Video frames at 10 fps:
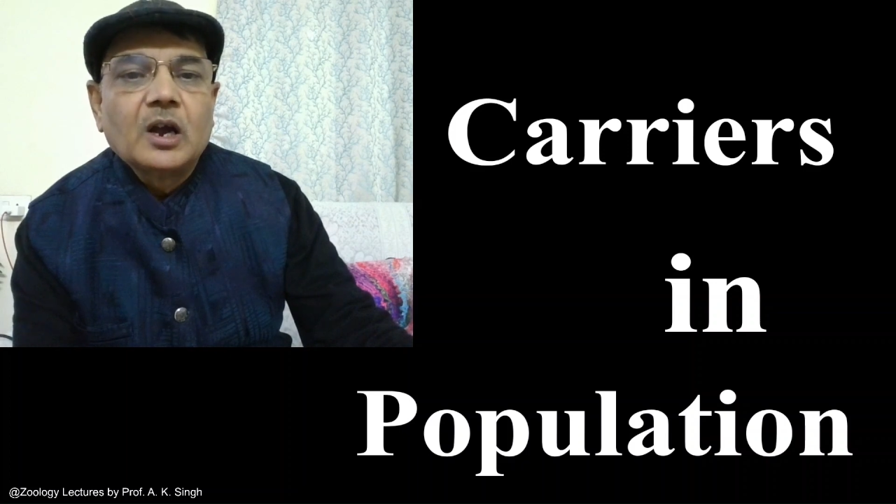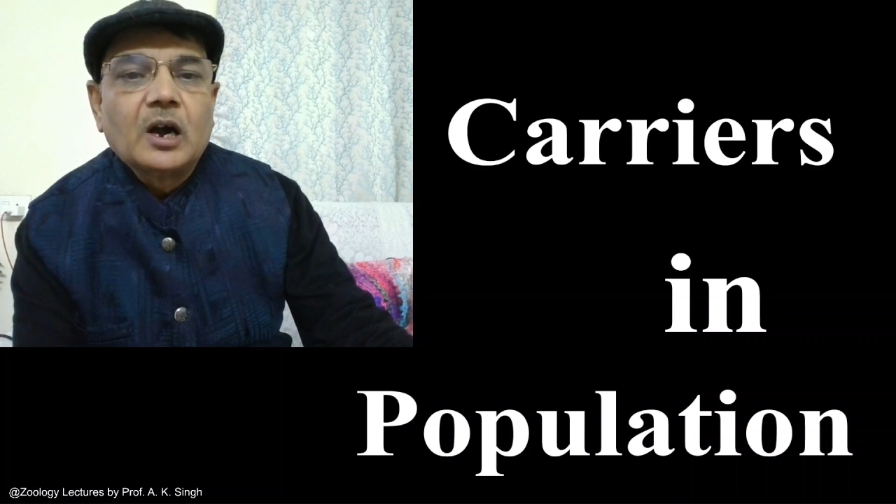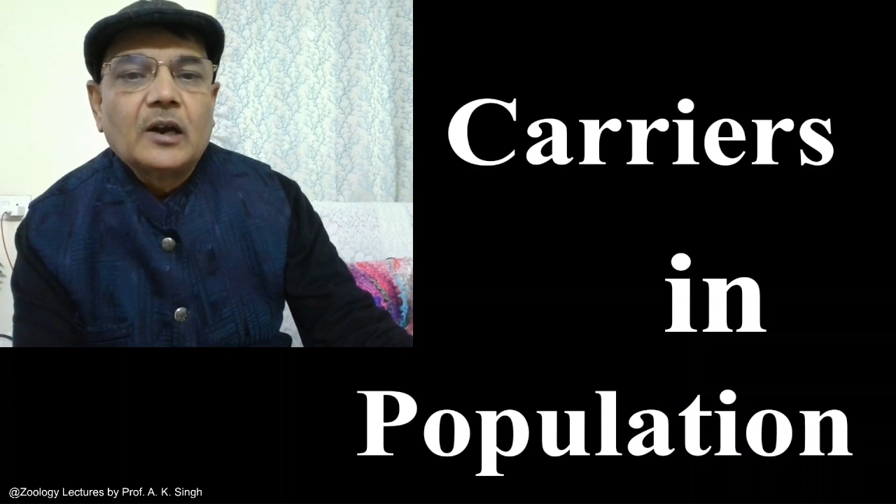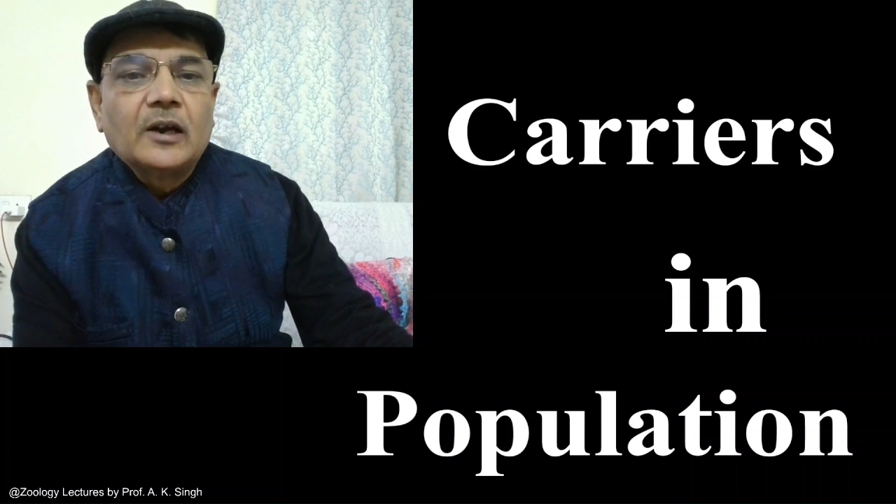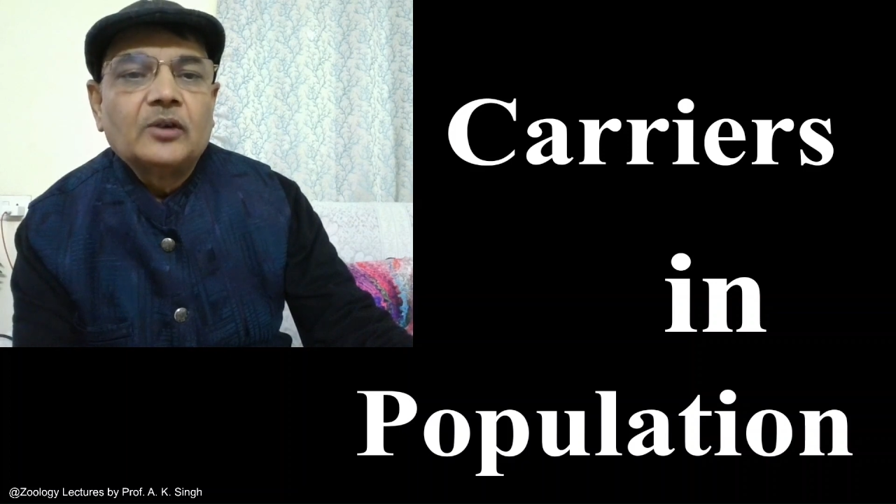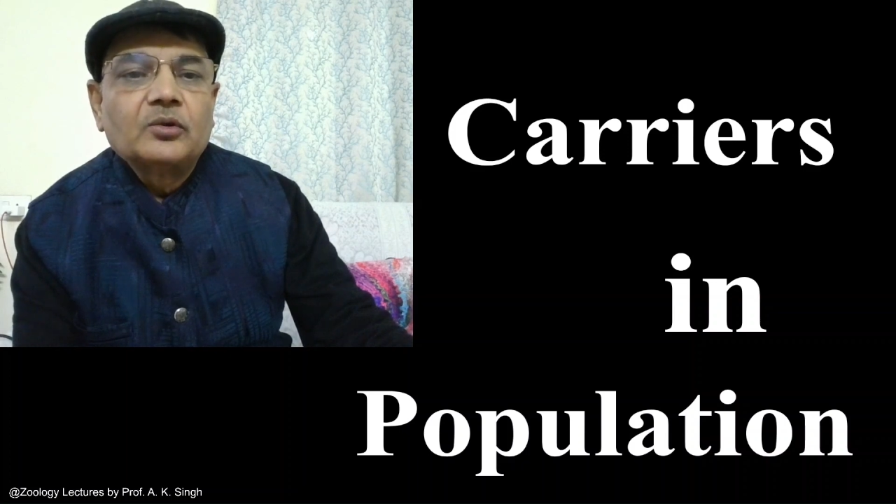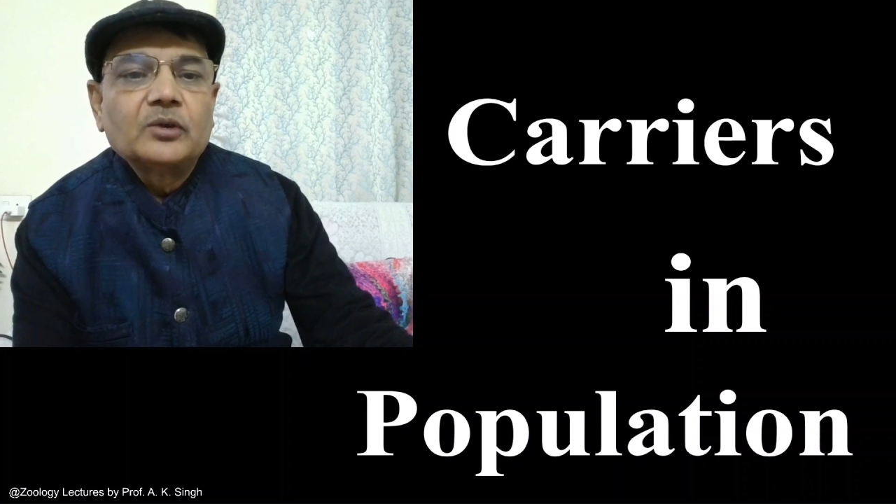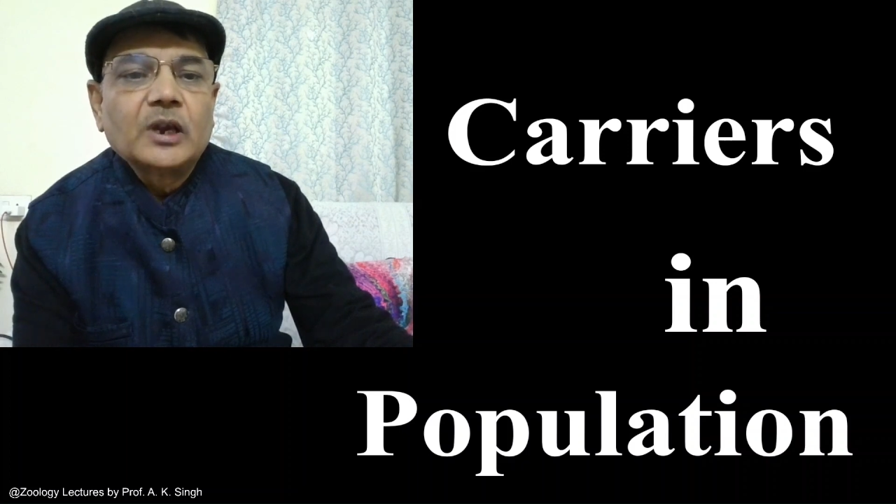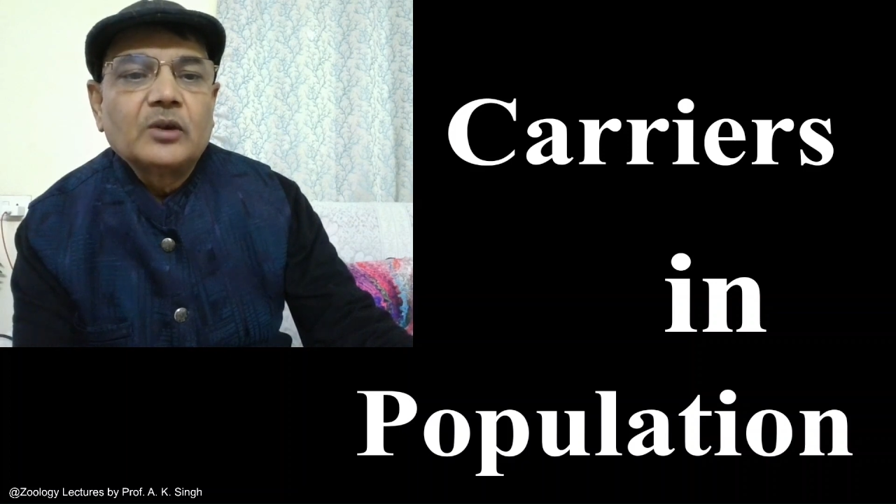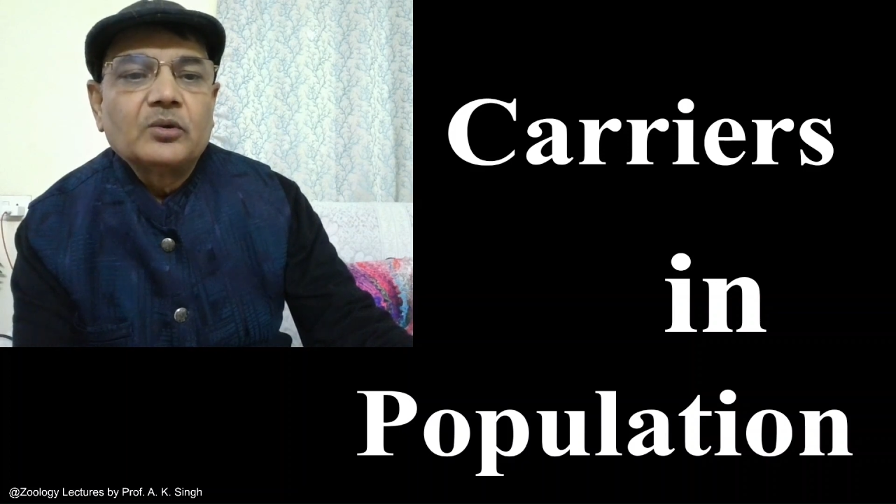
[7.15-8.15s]
or
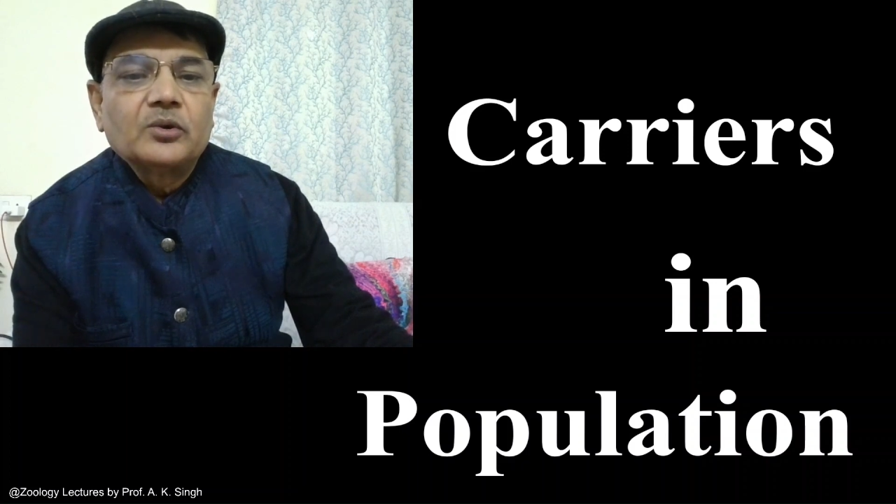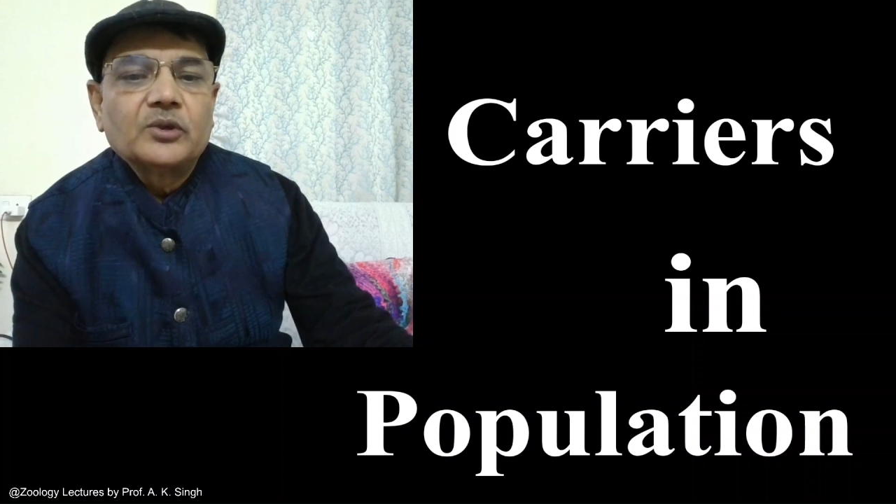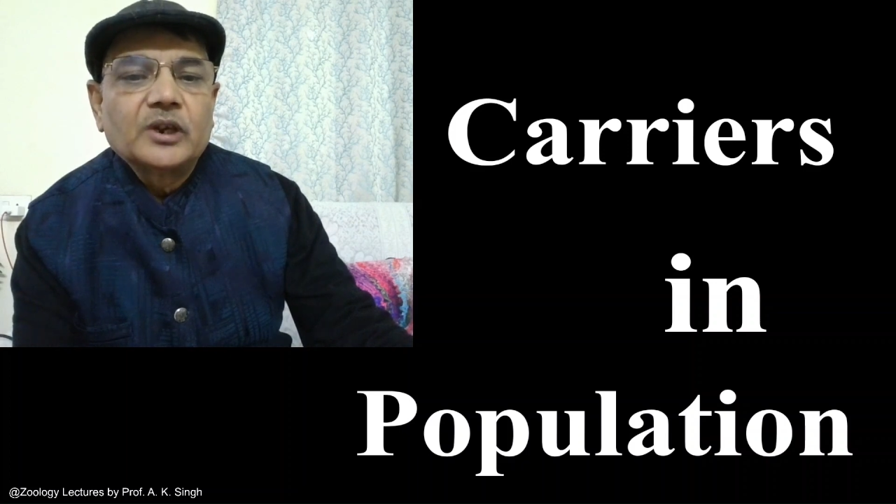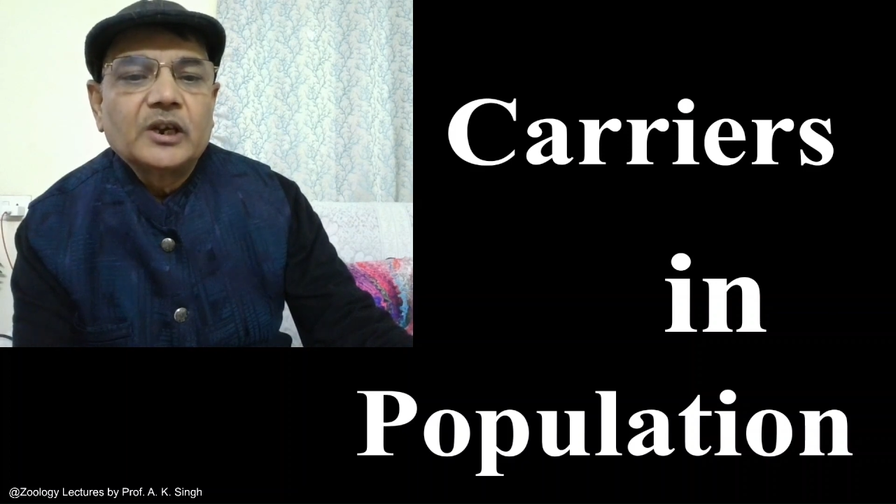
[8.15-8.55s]
heterozygotes